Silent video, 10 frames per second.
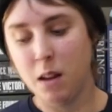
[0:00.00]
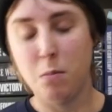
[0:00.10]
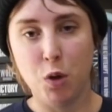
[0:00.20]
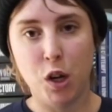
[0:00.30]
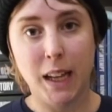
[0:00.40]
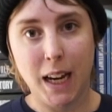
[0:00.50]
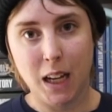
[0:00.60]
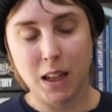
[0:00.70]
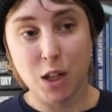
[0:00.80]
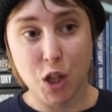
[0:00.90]

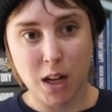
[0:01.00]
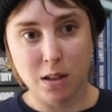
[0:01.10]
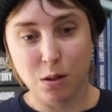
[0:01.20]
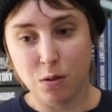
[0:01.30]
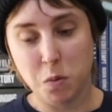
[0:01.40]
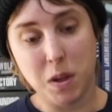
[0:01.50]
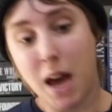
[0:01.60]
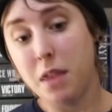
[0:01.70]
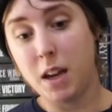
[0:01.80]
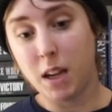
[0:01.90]
mutilating their genitals
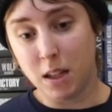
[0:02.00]
without their